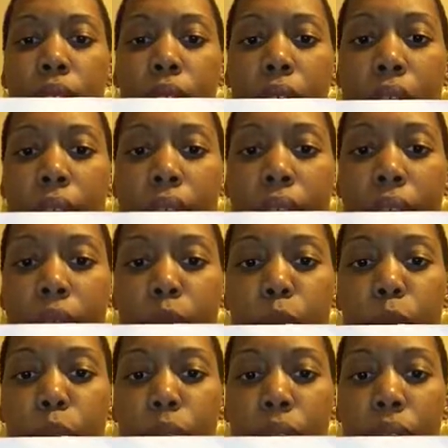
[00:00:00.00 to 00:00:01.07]
And
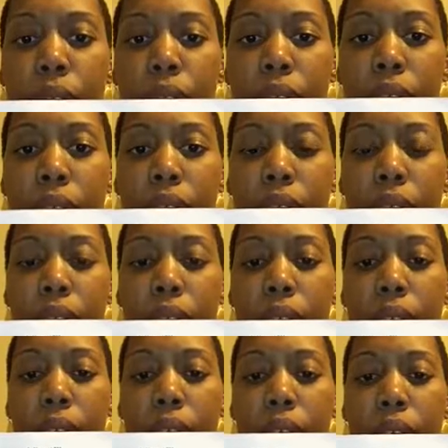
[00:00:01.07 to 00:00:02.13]
now B
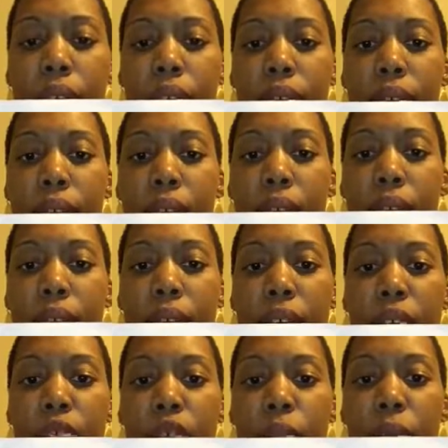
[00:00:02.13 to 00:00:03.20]
is that
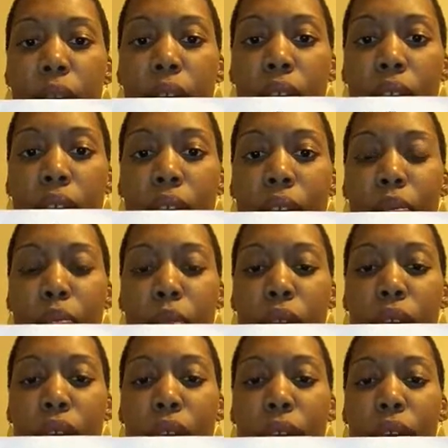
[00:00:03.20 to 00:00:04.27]
eardrum again,
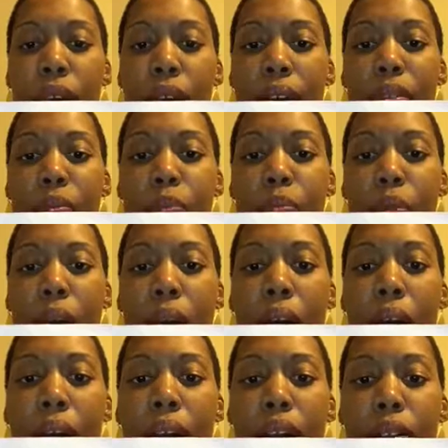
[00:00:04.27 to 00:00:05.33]
but now it has
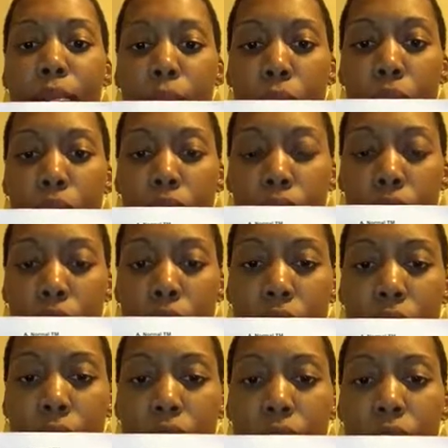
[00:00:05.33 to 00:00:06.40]
mild bulging.
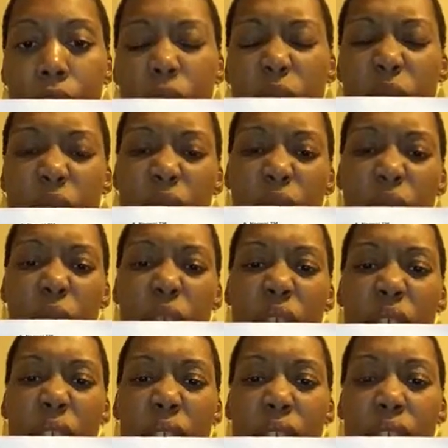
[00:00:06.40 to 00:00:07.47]
So it's
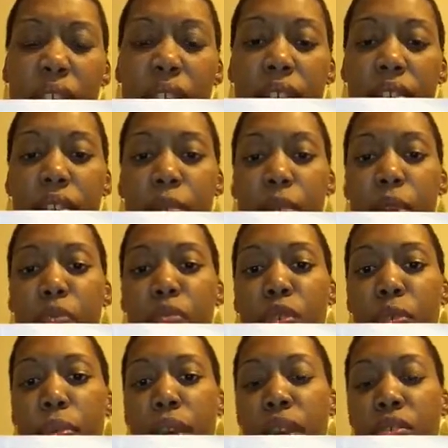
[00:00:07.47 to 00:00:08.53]
red, there's some
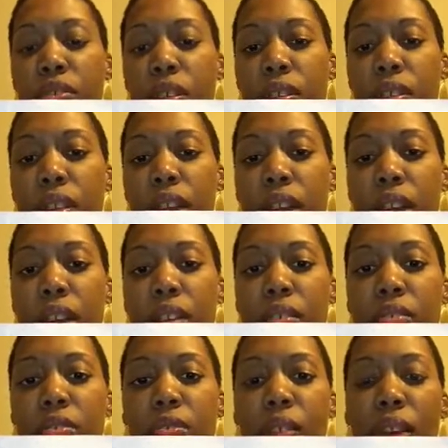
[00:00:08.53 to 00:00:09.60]
inflammation there,
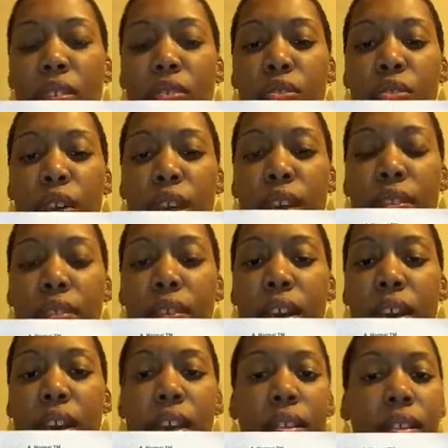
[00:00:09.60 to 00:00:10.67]
there's red streaks.
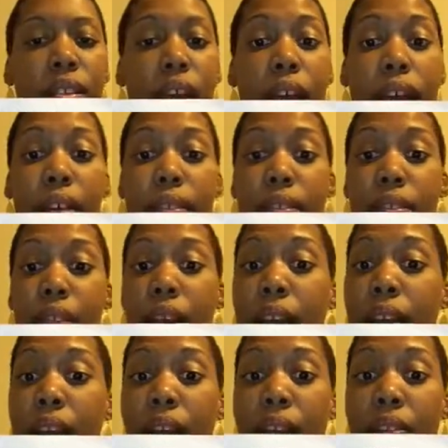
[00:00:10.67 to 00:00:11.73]
That is
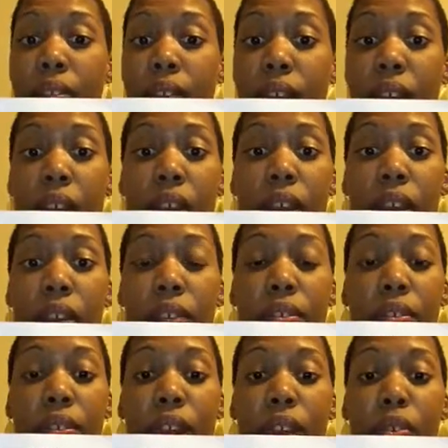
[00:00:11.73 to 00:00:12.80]
not nice and clear.
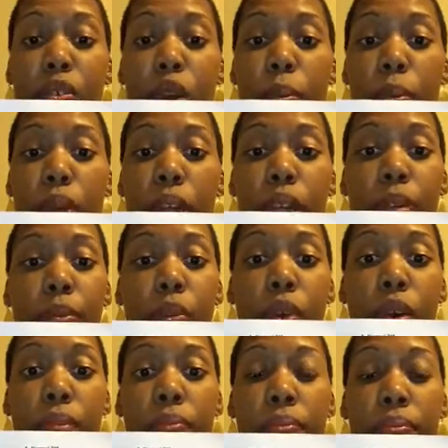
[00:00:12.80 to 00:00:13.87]
It's not normal
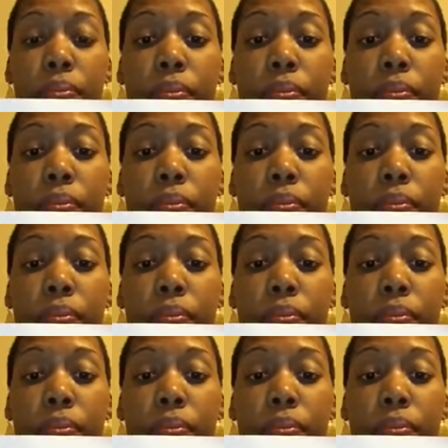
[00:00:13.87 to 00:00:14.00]
anymore.